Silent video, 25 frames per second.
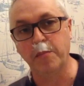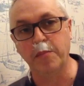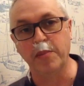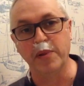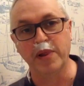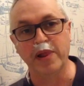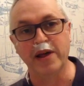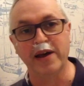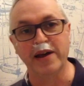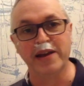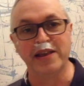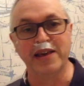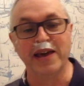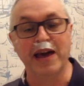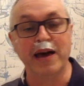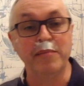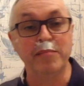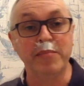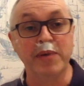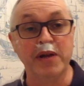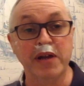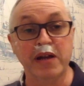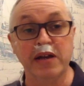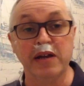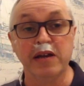blade gap,
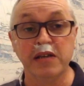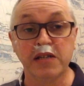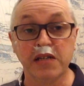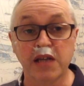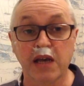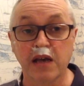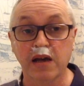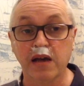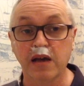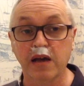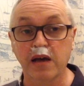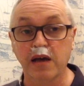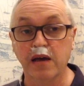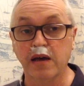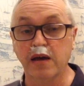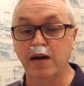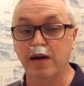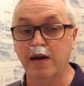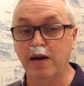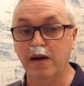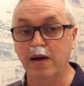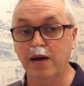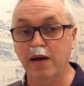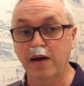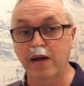it is
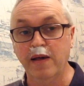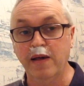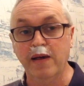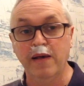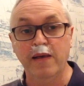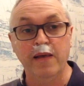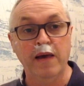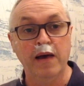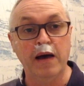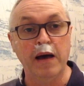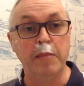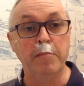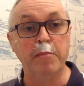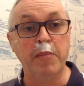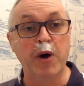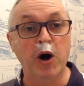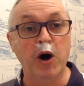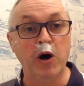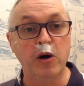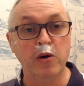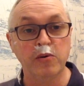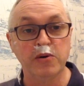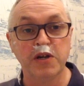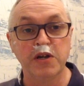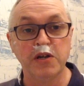a
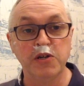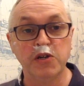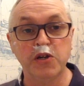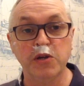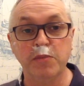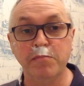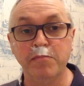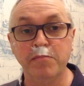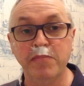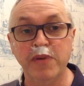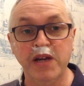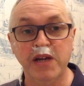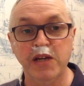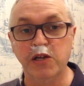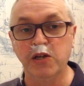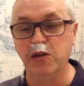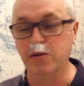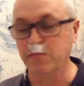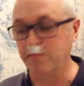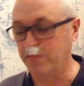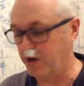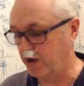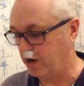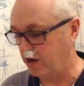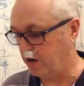mild to
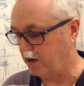medium